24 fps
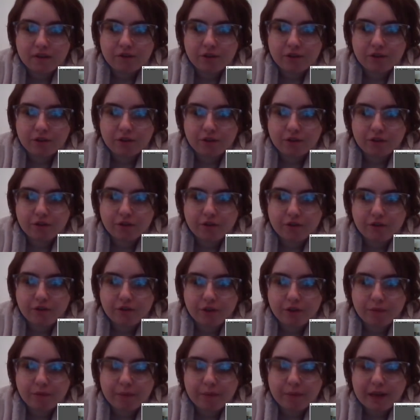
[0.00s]
For those
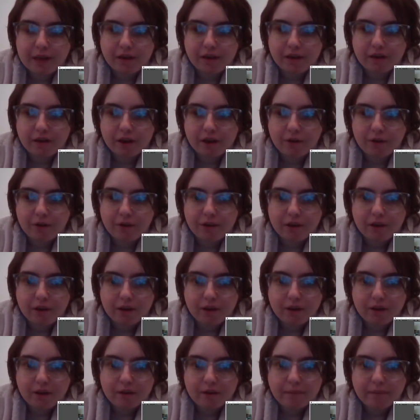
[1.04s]
of you who may know,
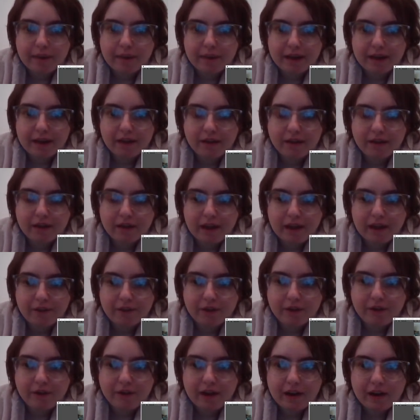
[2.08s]

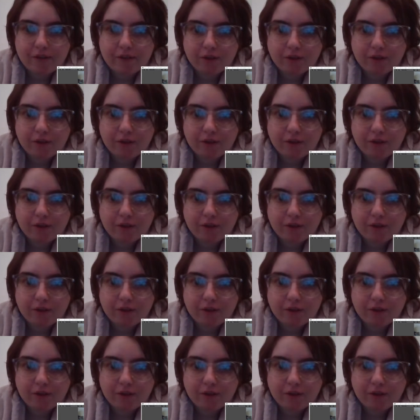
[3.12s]
have you